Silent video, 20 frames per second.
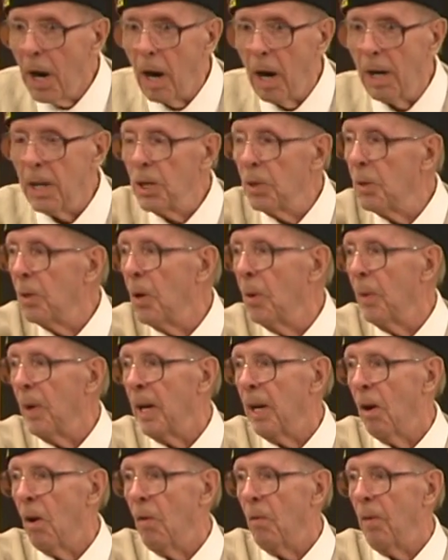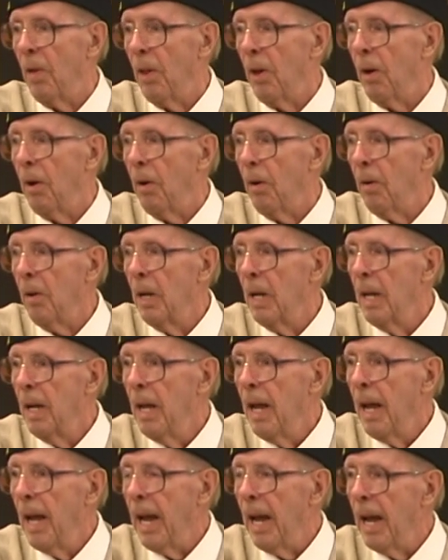are you doing over there?
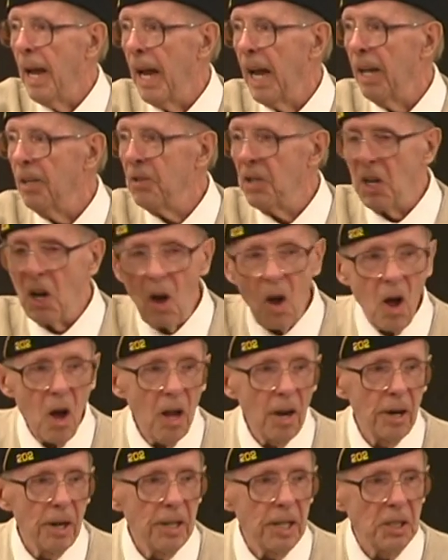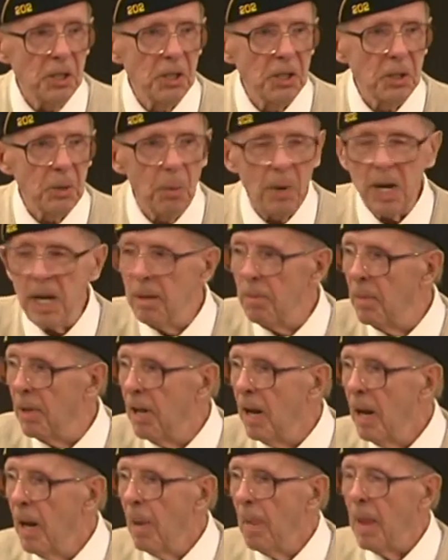And she hollered and screamed.
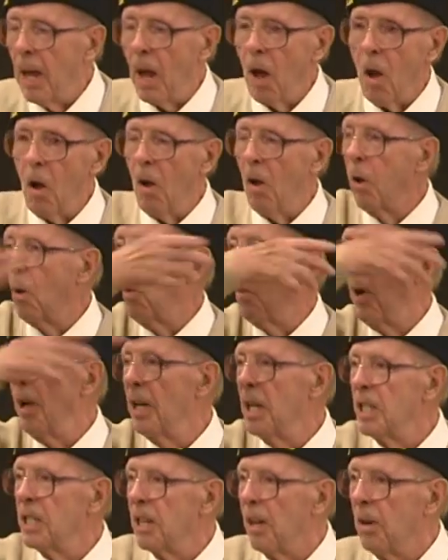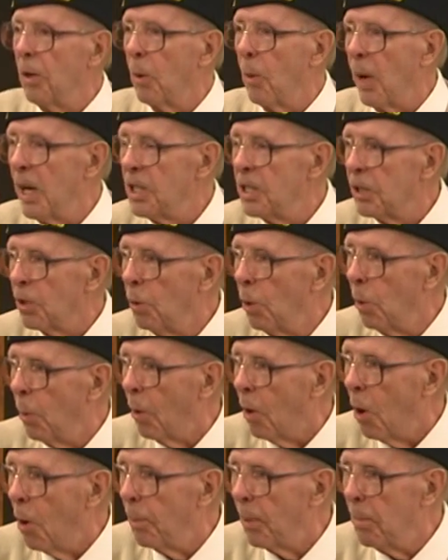All the windows in the grade school
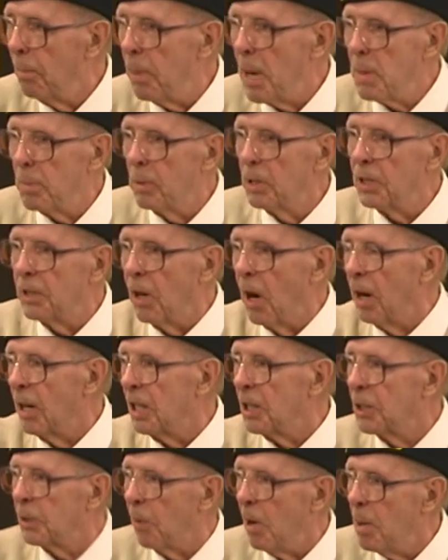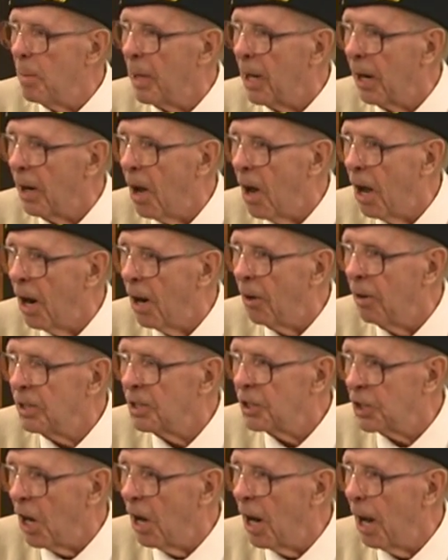were open. People started screaming and hollering,
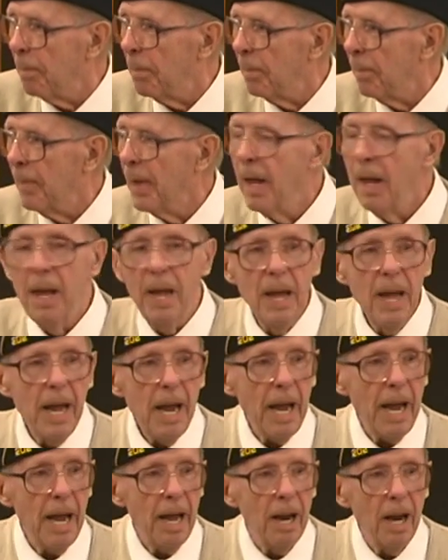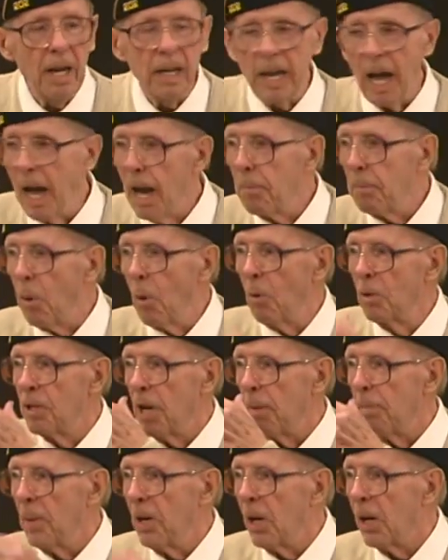Shut up. And a guy pulls
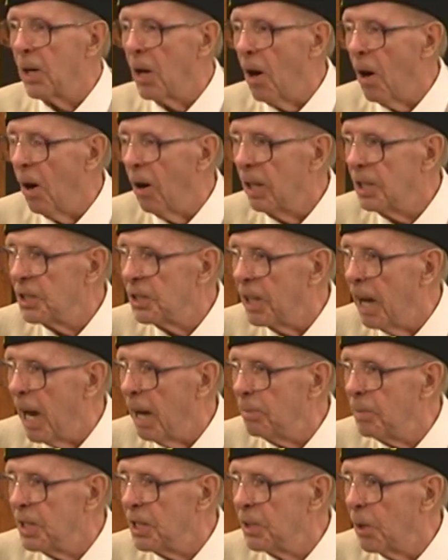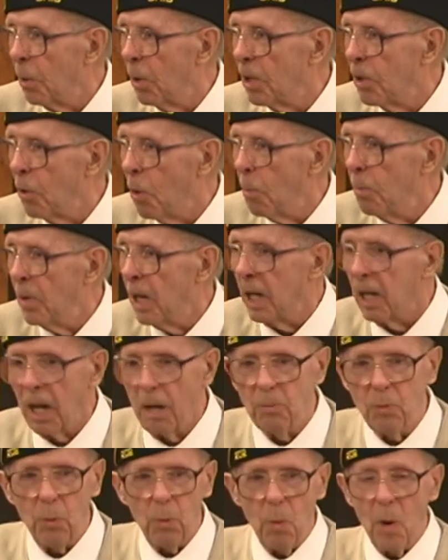up in the car and slams his door open and
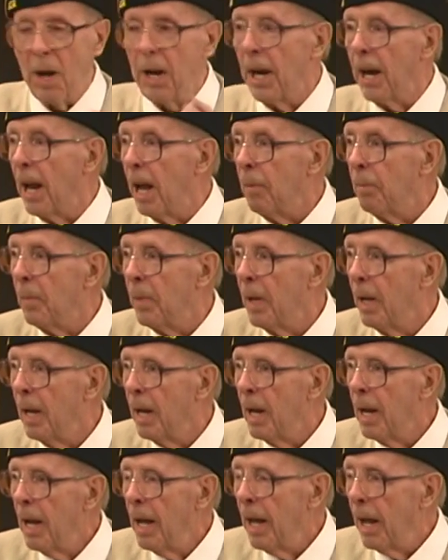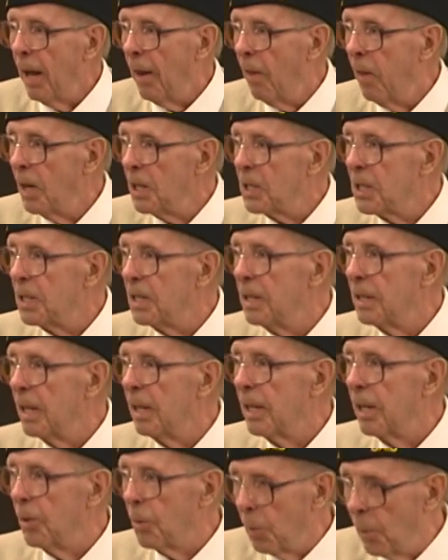comes running up. And this
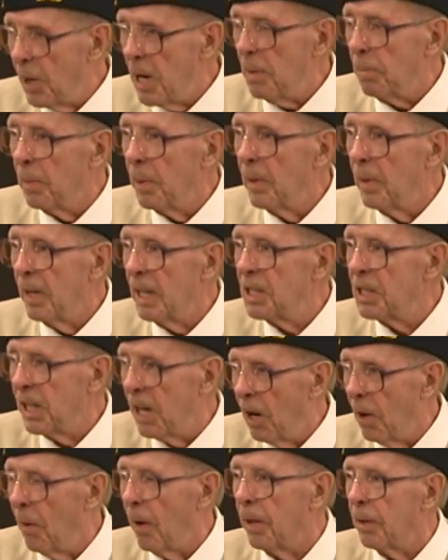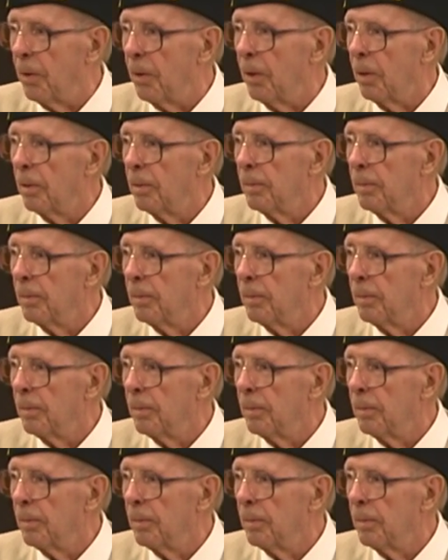creep, this character,